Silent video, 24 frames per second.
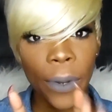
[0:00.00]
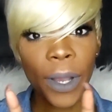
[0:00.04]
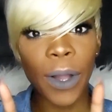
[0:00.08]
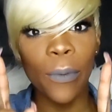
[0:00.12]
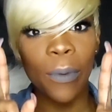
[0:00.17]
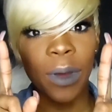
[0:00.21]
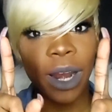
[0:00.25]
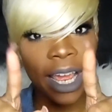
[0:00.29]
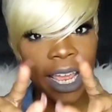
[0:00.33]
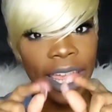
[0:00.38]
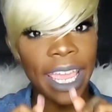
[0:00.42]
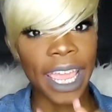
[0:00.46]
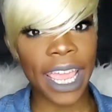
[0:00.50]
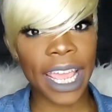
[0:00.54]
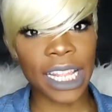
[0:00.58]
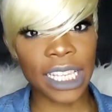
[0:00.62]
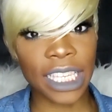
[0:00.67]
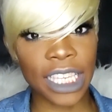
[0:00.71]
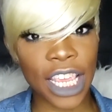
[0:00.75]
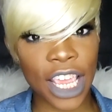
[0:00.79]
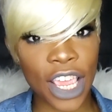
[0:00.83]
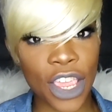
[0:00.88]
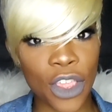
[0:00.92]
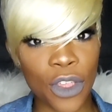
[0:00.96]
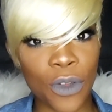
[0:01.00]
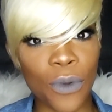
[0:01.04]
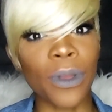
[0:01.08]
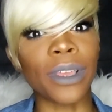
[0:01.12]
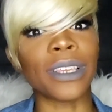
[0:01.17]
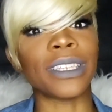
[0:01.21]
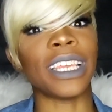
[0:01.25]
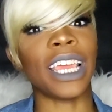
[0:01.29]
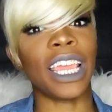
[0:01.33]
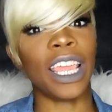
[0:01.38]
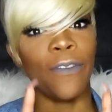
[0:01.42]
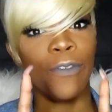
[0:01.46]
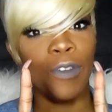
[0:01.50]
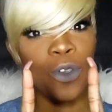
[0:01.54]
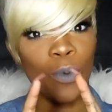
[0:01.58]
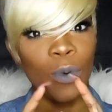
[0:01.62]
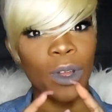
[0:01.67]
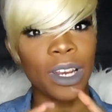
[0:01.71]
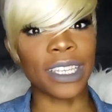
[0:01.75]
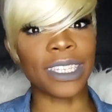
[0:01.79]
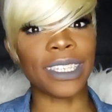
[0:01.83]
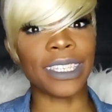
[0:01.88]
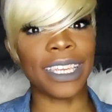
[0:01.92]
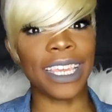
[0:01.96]
But what I can tell you is that if you
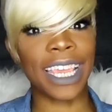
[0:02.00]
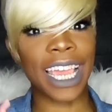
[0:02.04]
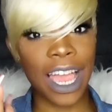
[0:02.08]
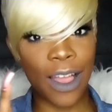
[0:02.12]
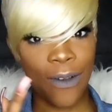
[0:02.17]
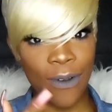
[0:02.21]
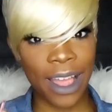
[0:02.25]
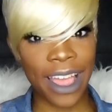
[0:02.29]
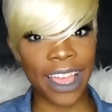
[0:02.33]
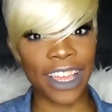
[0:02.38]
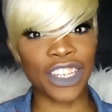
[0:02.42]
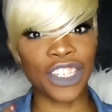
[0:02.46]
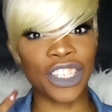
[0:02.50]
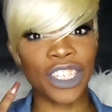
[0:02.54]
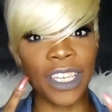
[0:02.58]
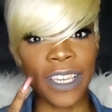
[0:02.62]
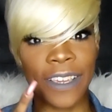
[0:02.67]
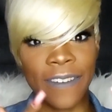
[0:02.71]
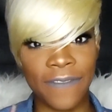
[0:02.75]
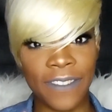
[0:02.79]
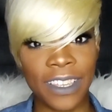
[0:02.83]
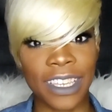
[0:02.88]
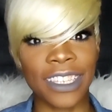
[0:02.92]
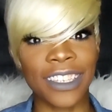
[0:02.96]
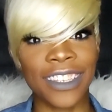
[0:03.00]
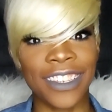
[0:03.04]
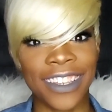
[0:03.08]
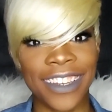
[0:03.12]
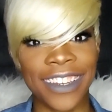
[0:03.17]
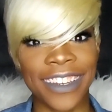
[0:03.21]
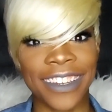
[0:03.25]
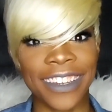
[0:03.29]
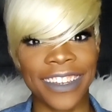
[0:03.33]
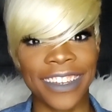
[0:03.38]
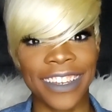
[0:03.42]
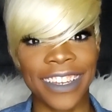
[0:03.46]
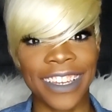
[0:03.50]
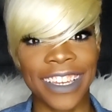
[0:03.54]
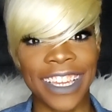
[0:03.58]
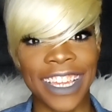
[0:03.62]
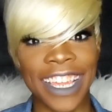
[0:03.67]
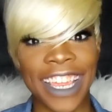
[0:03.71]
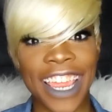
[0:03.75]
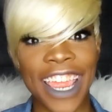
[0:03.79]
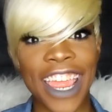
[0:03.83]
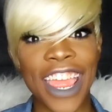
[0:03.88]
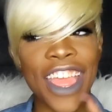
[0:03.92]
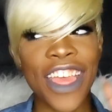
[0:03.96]
want to see how I achieve this look,
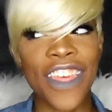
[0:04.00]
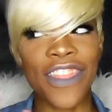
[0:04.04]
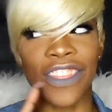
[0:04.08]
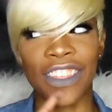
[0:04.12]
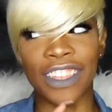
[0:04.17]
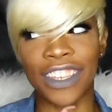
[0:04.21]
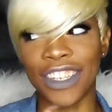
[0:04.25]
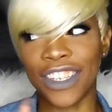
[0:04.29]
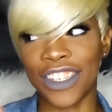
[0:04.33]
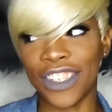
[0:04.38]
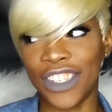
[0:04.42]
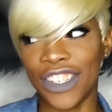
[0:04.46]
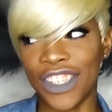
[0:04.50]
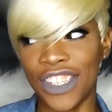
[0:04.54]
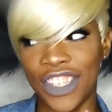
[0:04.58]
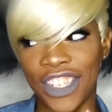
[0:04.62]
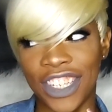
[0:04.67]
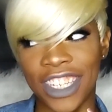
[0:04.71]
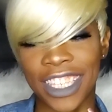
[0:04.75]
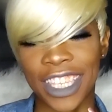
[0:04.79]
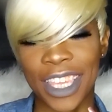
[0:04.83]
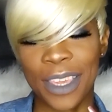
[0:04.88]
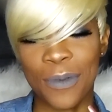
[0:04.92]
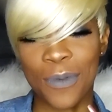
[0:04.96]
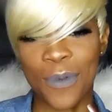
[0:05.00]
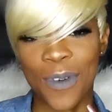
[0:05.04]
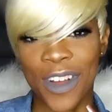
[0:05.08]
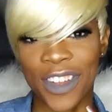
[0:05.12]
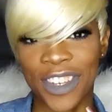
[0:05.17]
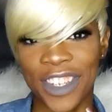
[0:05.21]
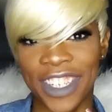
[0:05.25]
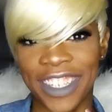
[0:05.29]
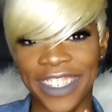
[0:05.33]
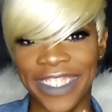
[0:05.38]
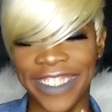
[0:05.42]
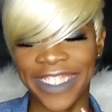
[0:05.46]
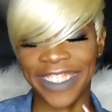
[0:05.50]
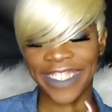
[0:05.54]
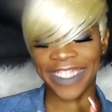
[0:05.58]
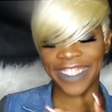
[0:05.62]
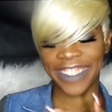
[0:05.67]
then just keep watching.